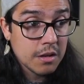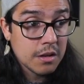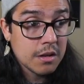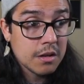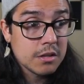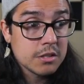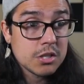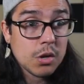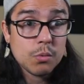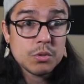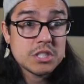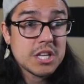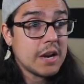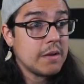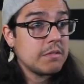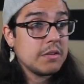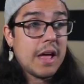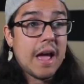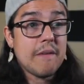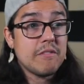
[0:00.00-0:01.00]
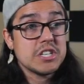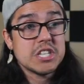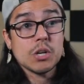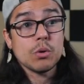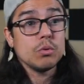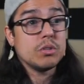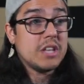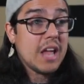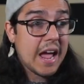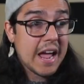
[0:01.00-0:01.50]
So instead of every single
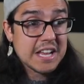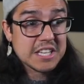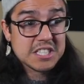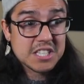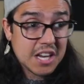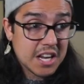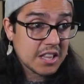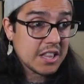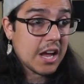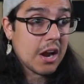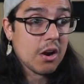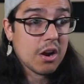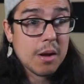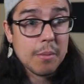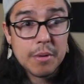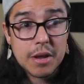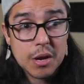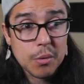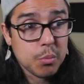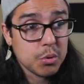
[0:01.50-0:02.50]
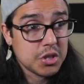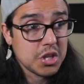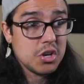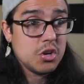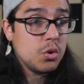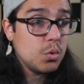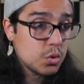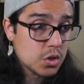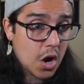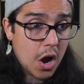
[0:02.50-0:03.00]
day sitting there coming up with a
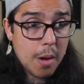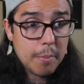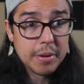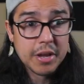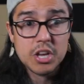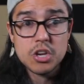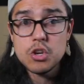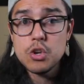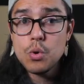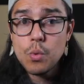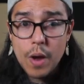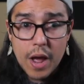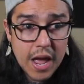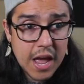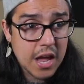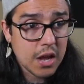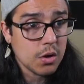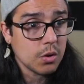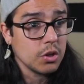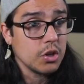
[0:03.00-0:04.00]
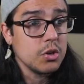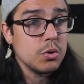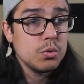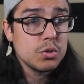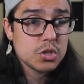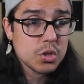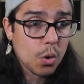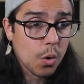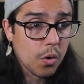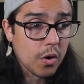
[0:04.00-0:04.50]
new topic, a new angle, a new
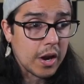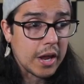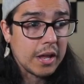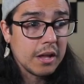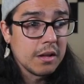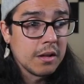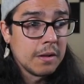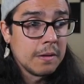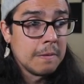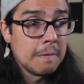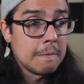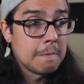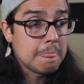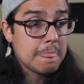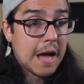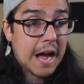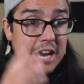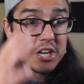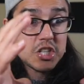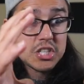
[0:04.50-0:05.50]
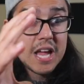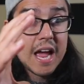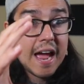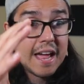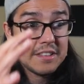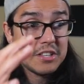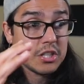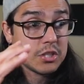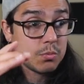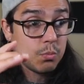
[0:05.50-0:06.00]
story, I just
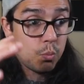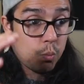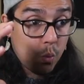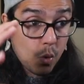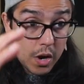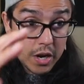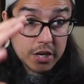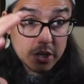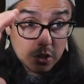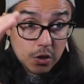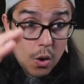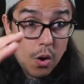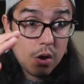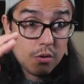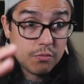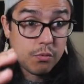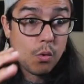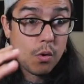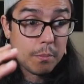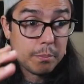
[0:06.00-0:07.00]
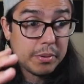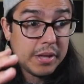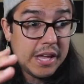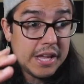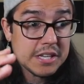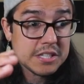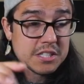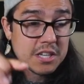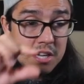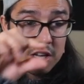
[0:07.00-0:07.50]
had this one long form
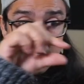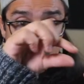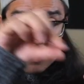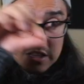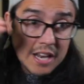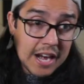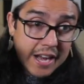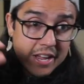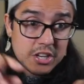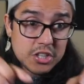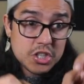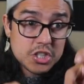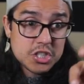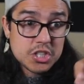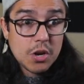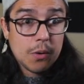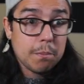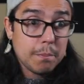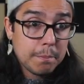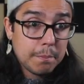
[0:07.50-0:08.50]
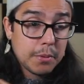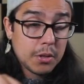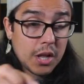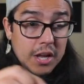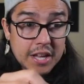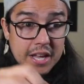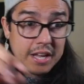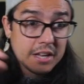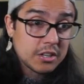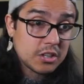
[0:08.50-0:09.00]
piece that I could just start
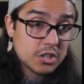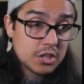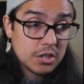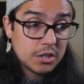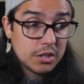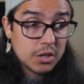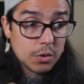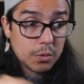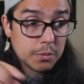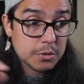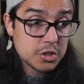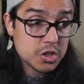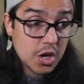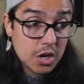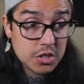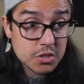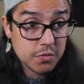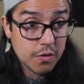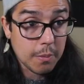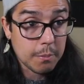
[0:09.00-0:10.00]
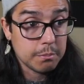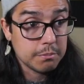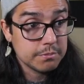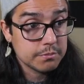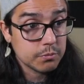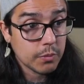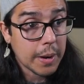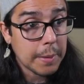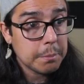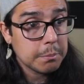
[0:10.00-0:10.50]
plucking little chunks from,
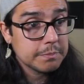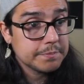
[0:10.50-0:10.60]
right?